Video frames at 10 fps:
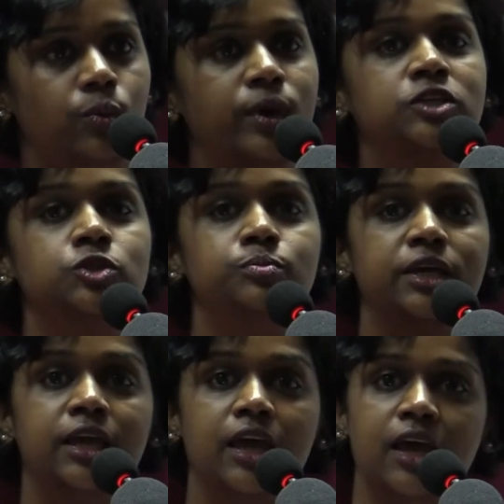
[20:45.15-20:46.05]
which
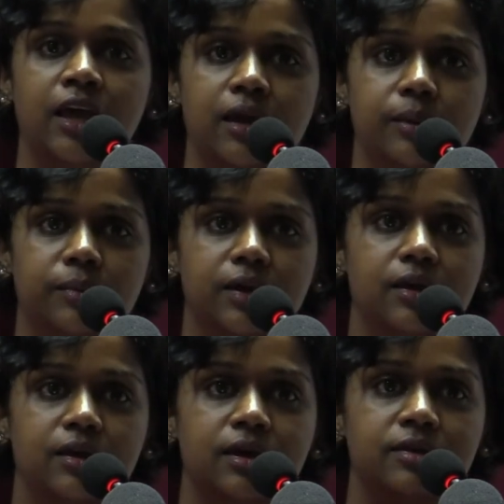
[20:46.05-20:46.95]
became
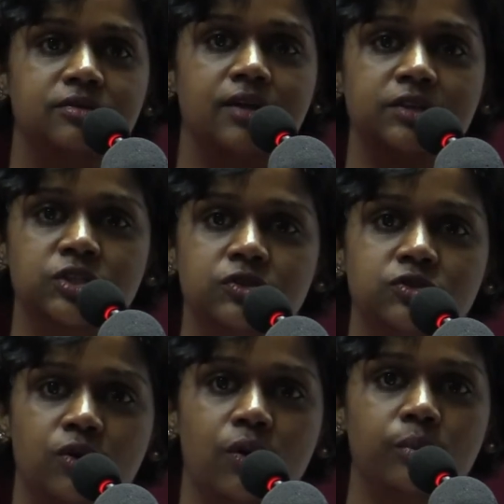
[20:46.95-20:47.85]
such a
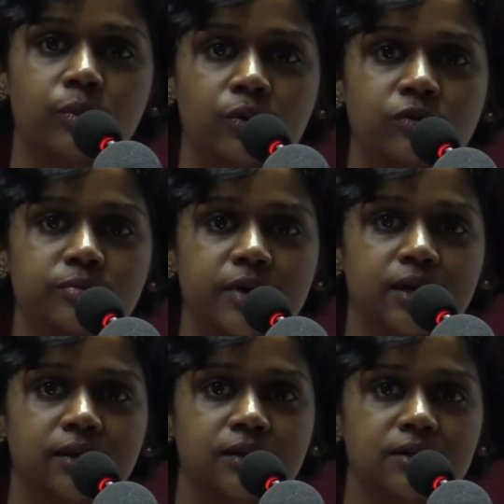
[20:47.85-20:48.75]
strong
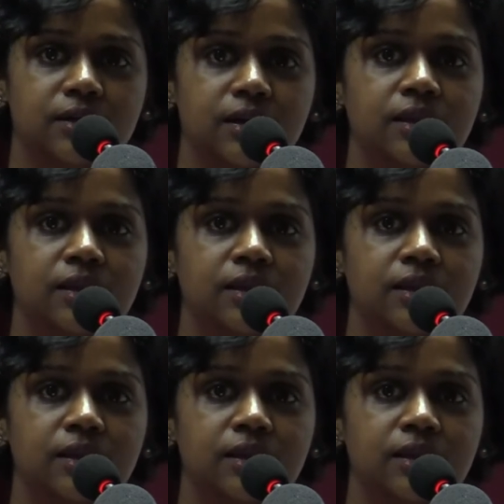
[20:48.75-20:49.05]
movement.